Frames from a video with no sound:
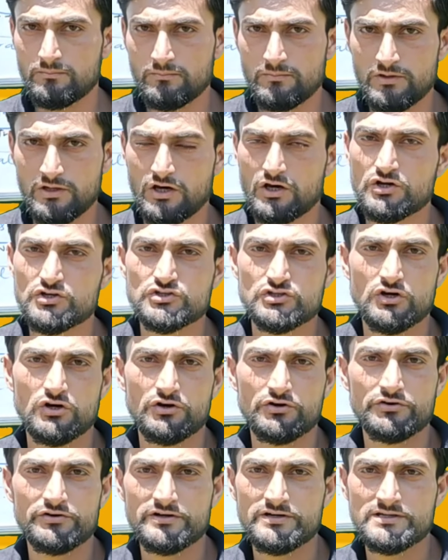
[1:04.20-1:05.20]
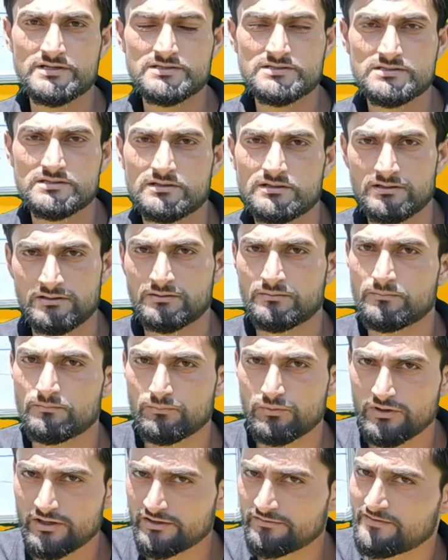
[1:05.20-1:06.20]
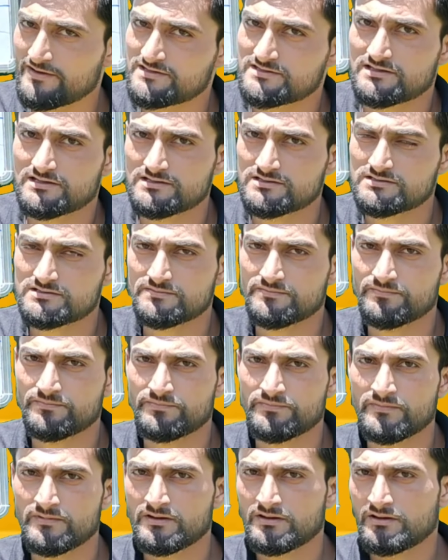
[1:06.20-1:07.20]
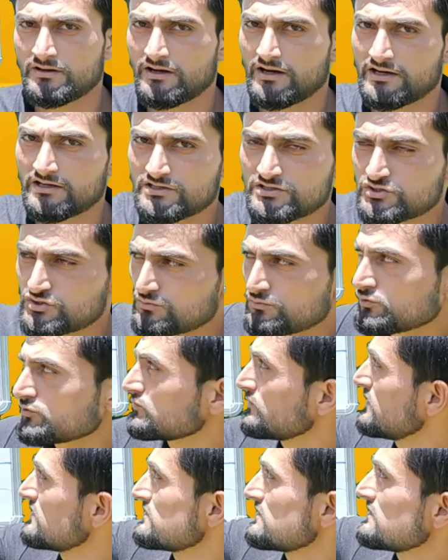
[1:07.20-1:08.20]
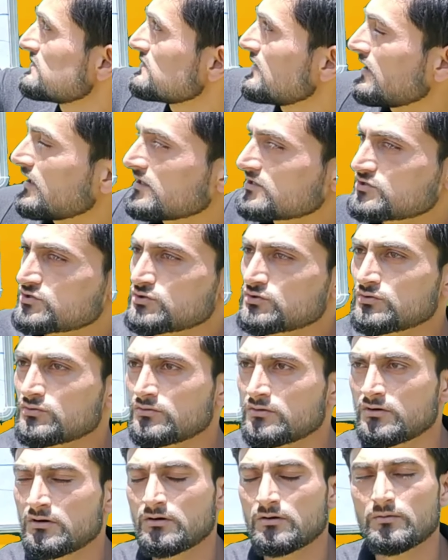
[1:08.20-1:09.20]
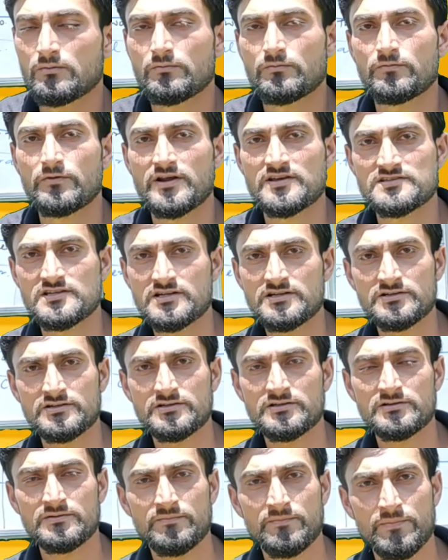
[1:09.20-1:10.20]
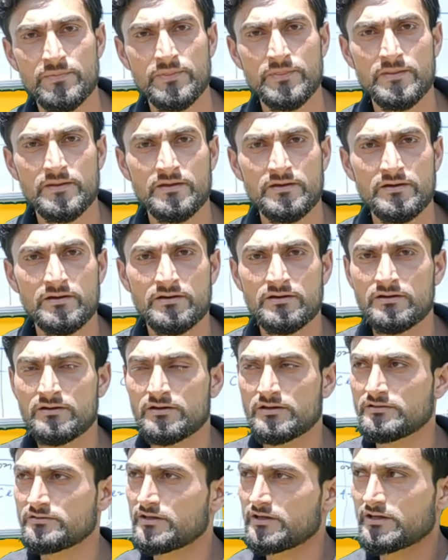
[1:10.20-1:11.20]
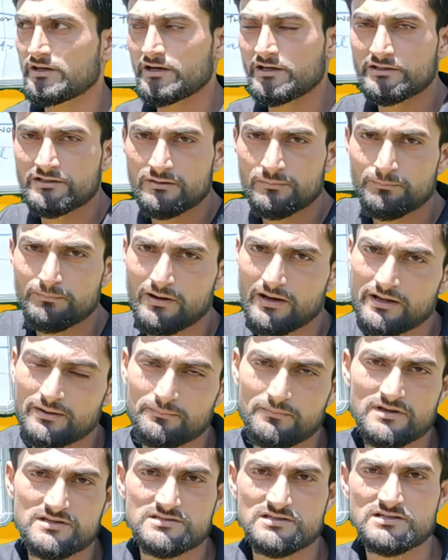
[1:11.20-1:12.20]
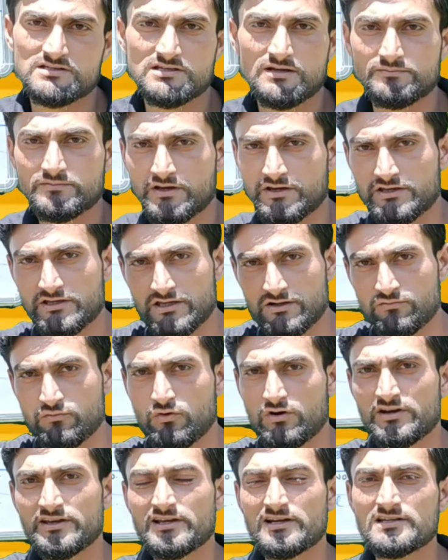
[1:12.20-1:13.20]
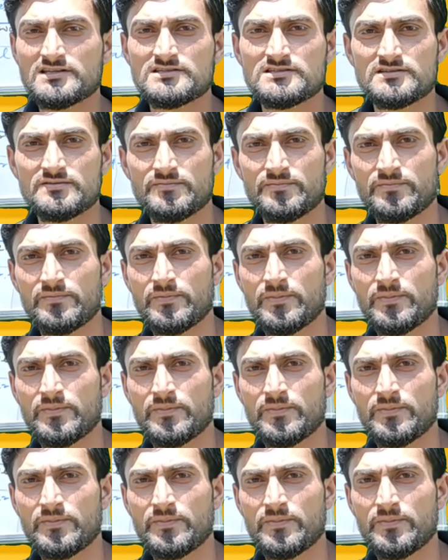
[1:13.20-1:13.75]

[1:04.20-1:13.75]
large arteries, blood vessels, and the smooth muscles are also present in the erector muscles of the hair follicles